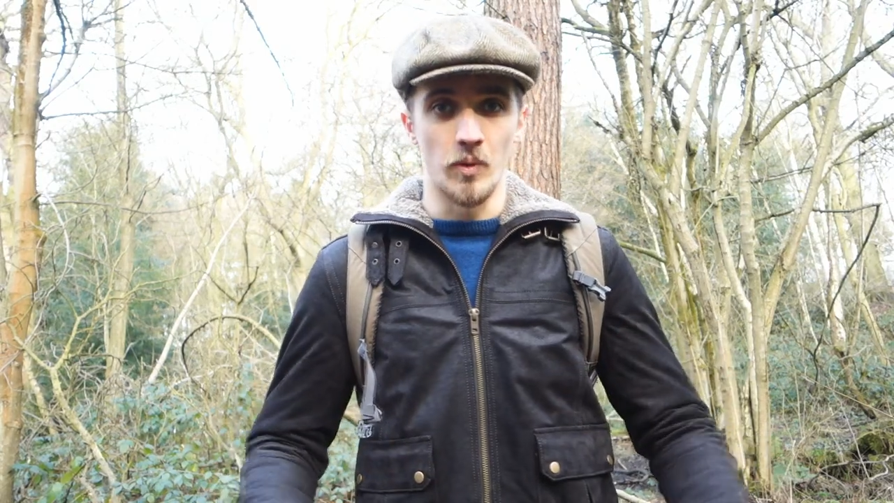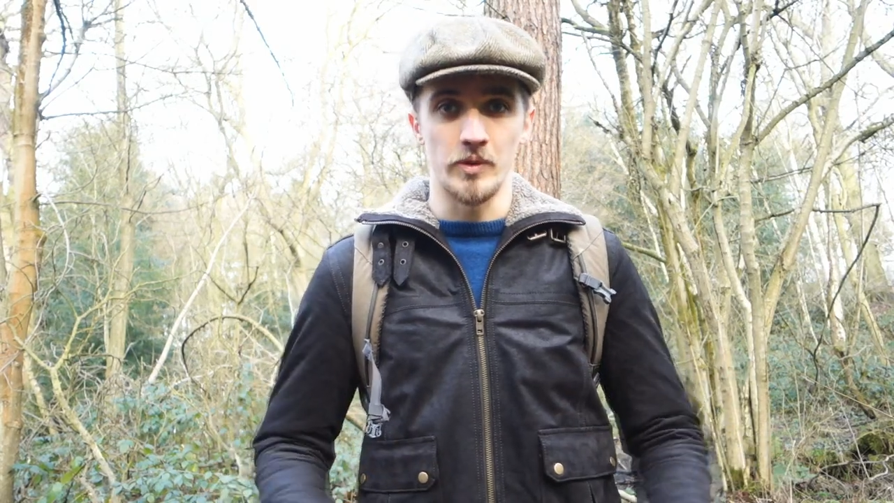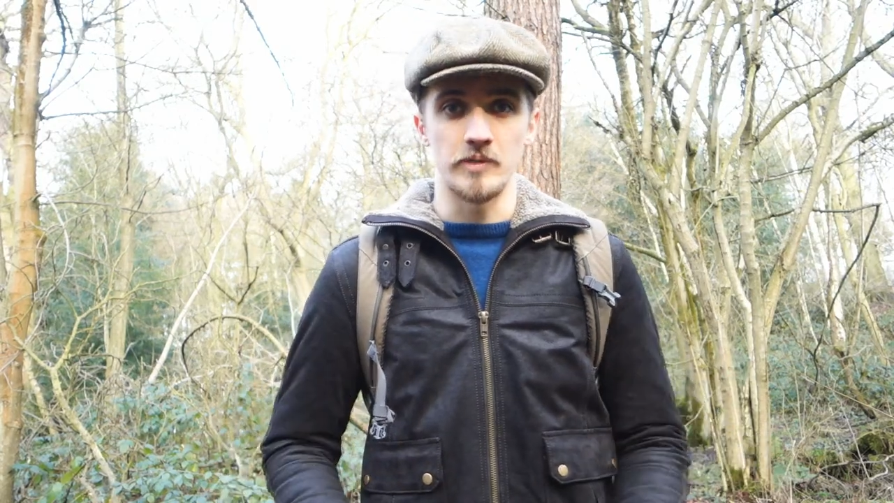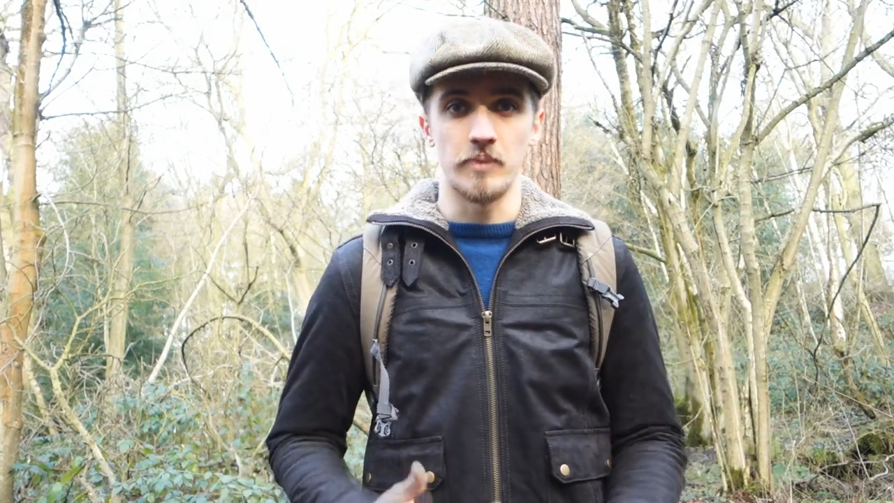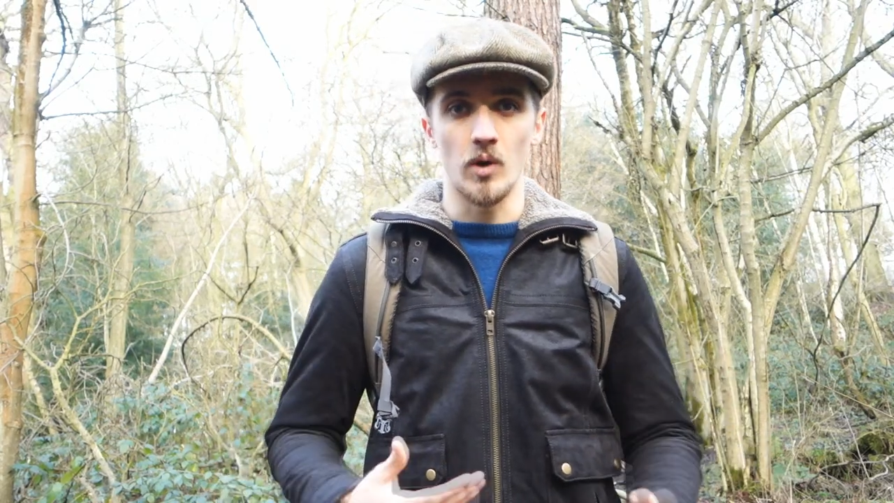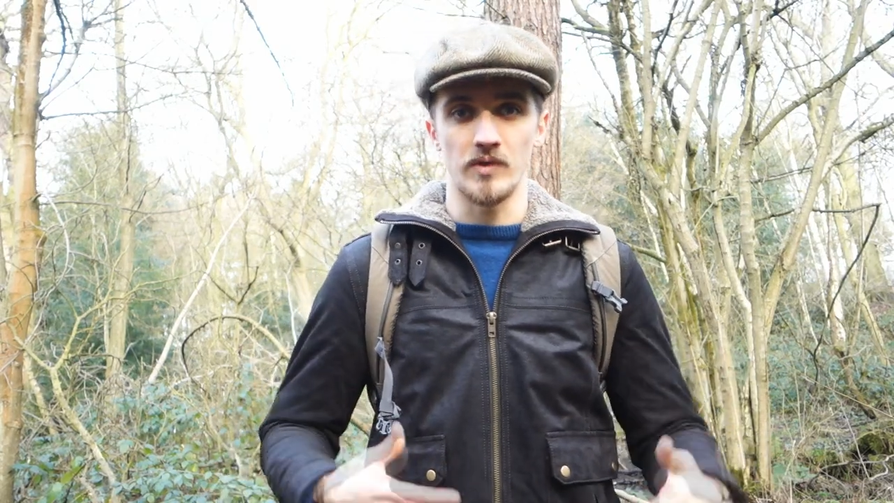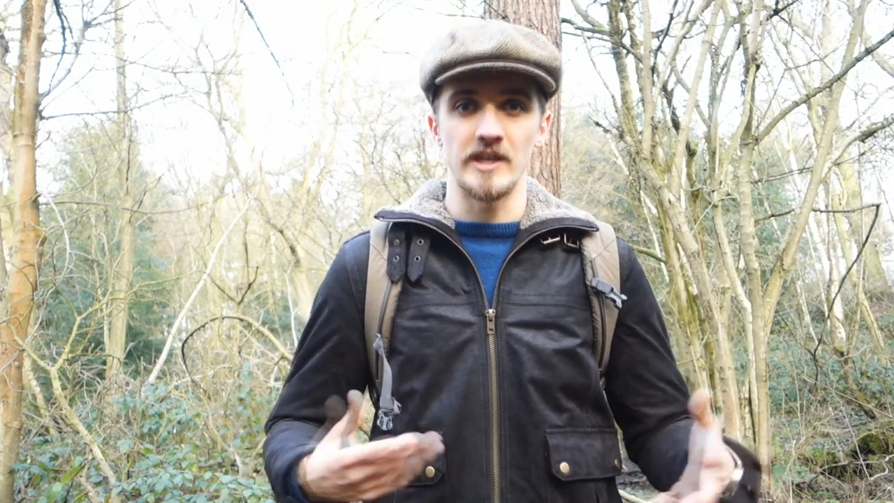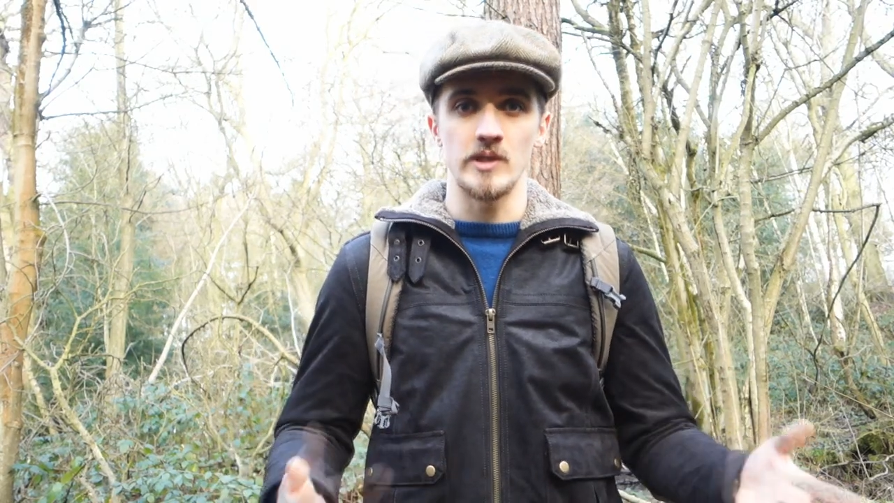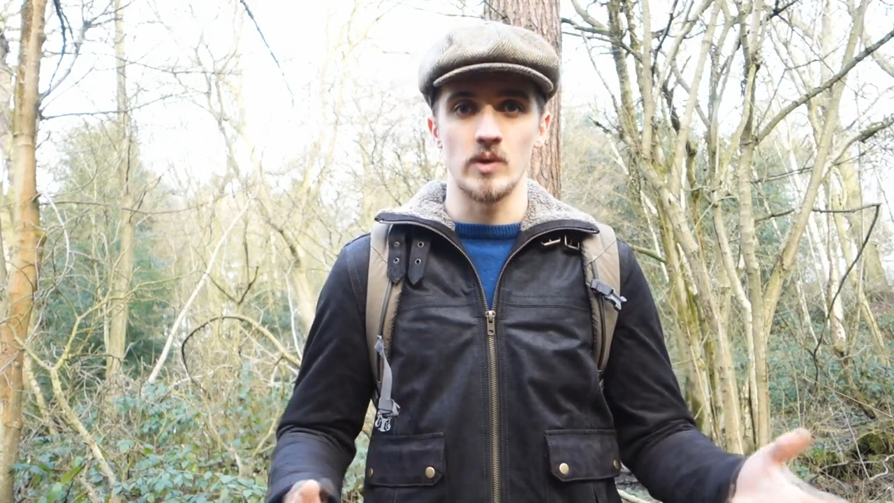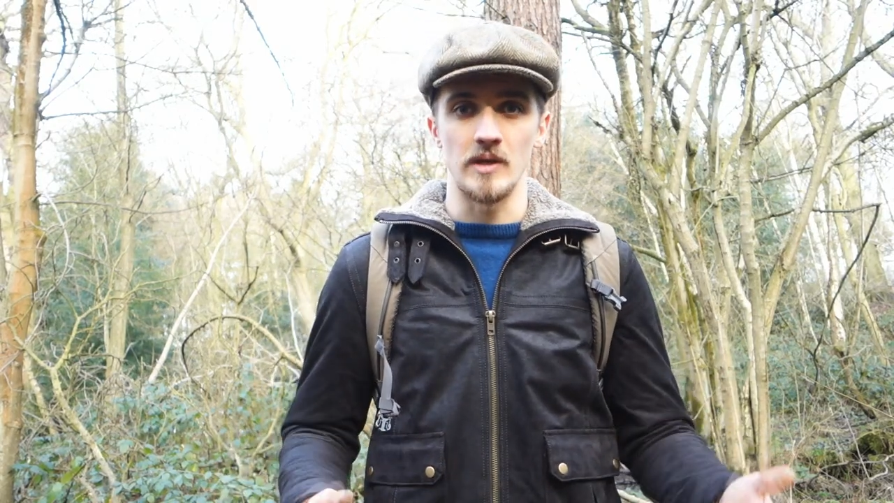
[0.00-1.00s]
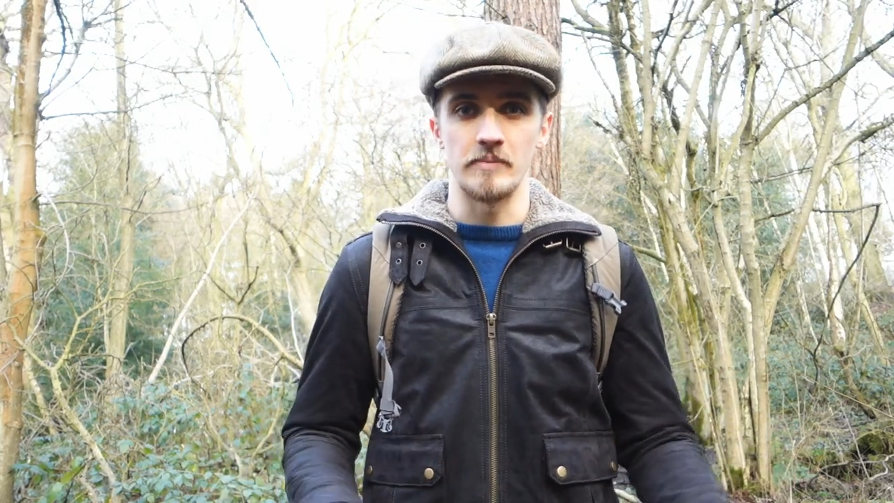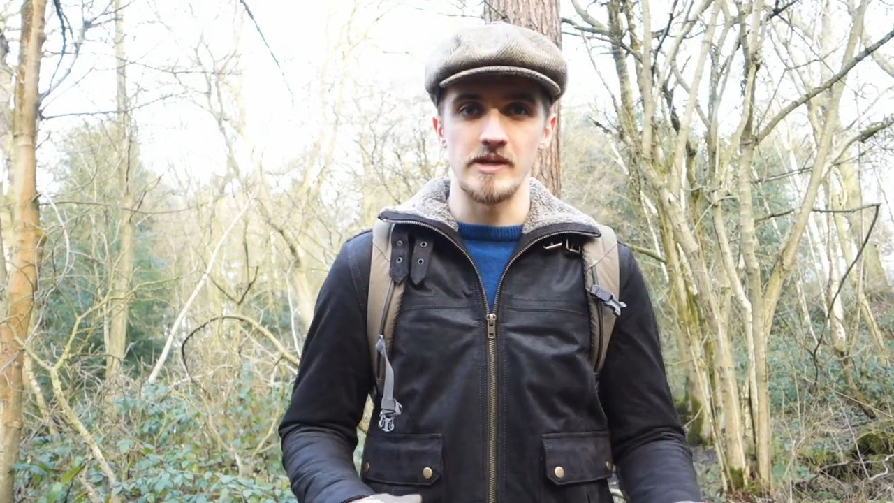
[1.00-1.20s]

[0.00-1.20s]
but we could both equally